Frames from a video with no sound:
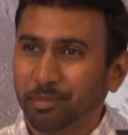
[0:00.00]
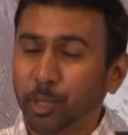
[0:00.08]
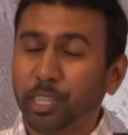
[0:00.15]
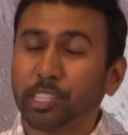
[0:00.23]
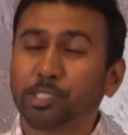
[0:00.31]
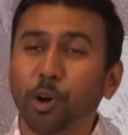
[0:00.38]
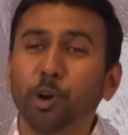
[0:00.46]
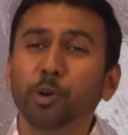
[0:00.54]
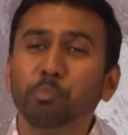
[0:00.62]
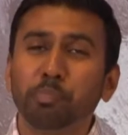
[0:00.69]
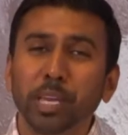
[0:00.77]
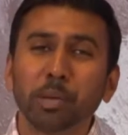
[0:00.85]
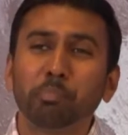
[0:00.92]
with his
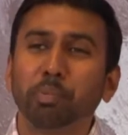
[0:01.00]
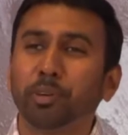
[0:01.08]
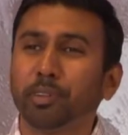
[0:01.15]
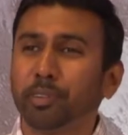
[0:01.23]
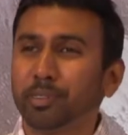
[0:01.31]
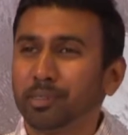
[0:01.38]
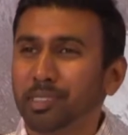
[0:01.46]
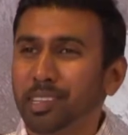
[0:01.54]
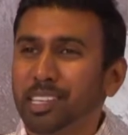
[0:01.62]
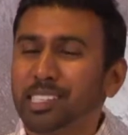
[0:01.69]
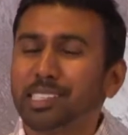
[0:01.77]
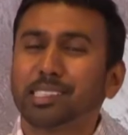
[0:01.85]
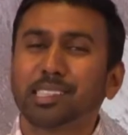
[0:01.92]
own people
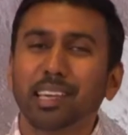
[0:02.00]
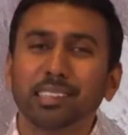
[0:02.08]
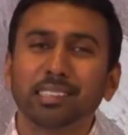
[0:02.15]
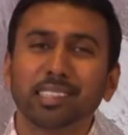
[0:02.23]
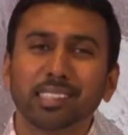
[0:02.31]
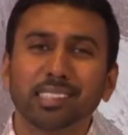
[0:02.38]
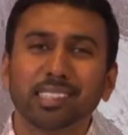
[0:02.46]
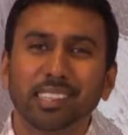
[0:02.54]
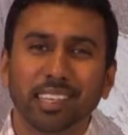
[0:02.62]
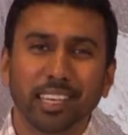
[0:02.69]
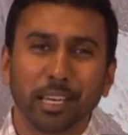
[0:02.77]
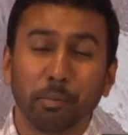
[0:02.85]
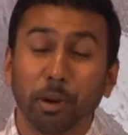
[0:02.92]

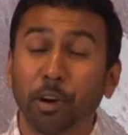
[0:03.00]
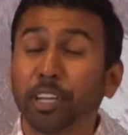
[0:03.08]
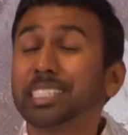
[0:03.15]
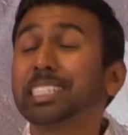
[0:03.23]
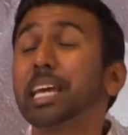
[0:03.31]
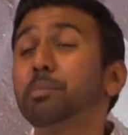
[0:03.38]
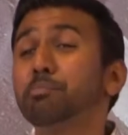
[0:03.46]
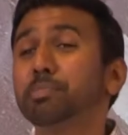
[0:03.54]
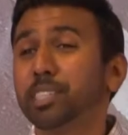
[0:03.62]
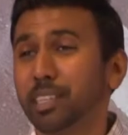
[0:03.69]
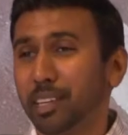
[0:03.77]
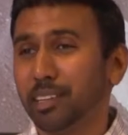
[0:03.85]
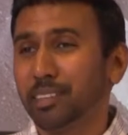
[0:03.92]
sentencing him or
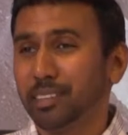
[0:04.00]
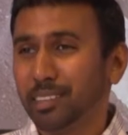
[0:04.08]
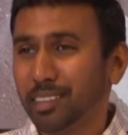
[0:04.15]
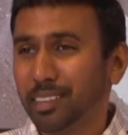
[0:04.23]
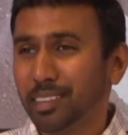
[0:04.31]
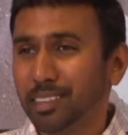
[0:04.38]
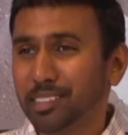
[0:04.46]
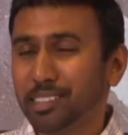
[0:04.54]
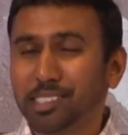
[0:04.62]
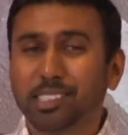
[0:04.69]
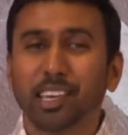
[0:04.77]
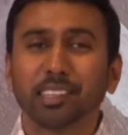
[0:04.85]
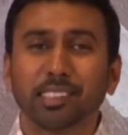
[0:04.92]
attempting to
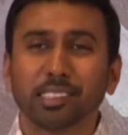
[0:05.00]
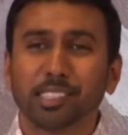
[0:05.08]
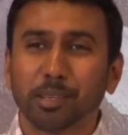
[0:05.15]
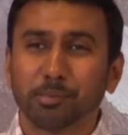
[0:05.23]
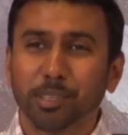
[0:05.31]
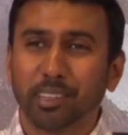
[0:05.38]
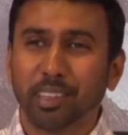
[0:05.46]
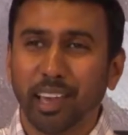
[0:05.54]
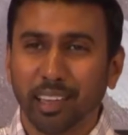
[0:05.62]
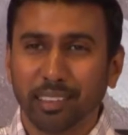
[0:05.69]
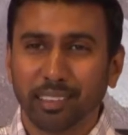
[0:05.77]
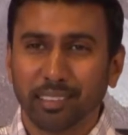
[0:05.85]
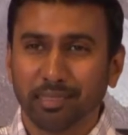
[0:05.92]
sentence him to
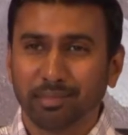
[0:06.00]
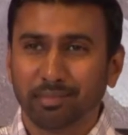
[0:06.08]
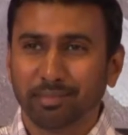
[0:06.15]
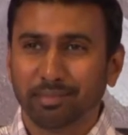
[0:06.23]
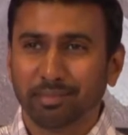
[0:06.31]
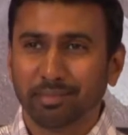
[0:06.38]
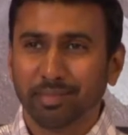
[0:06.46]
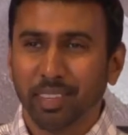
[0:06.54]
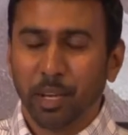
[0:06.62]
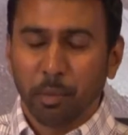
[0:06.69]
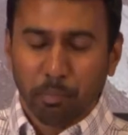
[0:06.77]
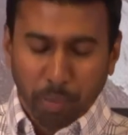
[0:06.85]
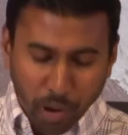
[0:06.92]
death.
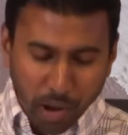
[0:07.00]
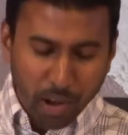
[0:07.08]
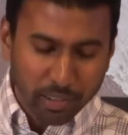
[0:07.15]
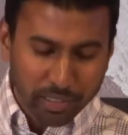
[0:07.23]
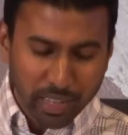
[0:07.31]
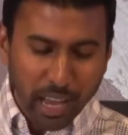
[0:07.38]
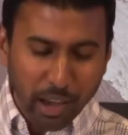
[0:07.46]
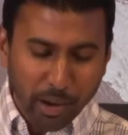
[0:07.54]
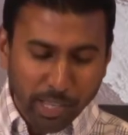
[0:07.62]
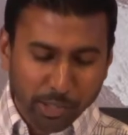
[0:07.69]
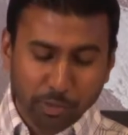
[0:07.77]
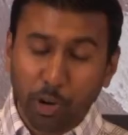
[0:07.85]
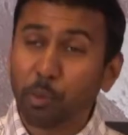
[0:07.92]
Paul now,
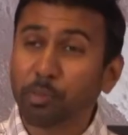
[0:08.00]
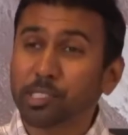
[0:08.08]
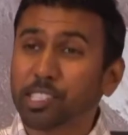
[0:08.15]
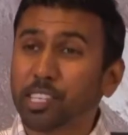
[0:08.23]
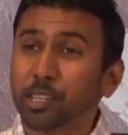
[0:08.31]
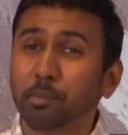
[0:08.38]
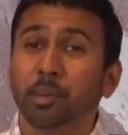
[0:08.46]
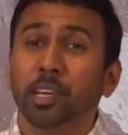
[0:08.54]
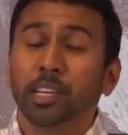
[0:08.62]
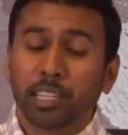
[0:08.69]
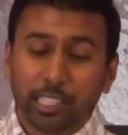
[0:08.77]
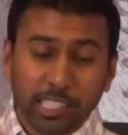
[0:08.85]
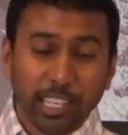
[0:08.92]
as a Roman
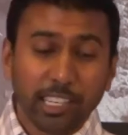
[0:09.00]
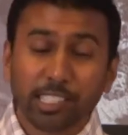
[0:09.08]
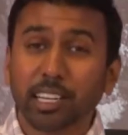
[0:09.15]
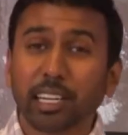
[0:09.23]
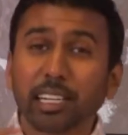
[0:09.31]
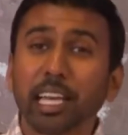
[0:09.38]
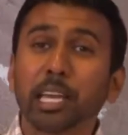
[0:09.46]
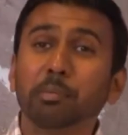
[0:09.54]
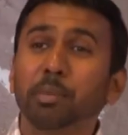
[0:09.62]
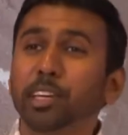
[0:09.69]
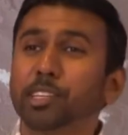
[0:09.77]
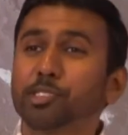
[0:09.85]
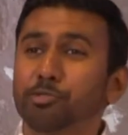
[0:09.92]
citizen,
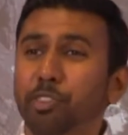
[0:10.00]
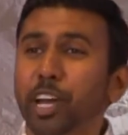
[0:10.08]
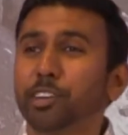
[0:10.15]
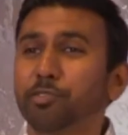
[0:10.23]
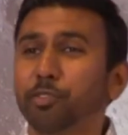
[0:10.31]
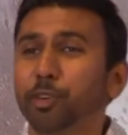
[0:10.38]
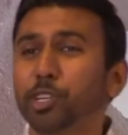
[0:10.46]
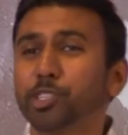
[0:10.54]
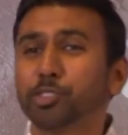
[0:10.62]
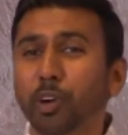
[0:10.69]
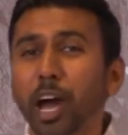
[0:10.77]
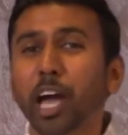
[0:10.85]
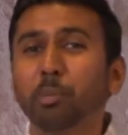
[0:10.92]
claiming his right for a
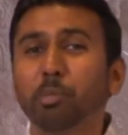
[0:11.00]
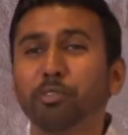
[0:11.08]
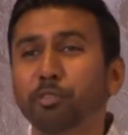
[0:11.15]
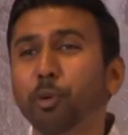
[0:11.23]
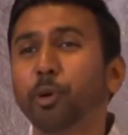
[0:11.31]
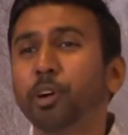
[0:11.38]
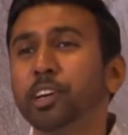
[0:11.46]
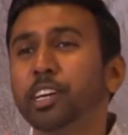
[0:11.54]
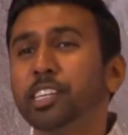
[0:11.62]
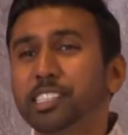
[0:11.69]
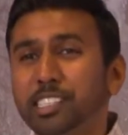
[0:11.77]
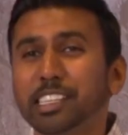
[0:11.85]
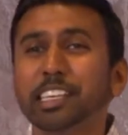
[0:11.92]
trial before
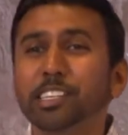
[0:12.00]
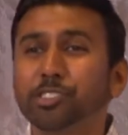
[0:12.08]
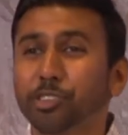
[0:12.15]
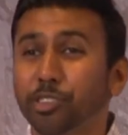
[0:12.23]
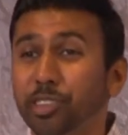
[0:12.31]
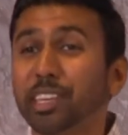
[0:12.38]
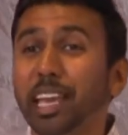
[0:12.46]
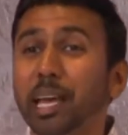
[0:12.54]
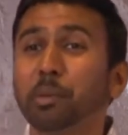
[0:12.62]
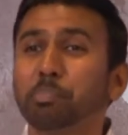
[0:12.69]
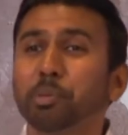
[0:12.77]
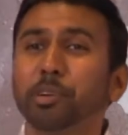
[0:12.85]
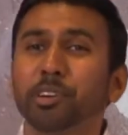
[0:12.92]
Caesar, the
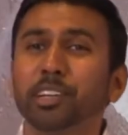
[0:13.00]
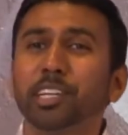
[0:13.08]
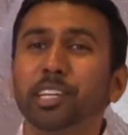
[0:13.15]
Emperor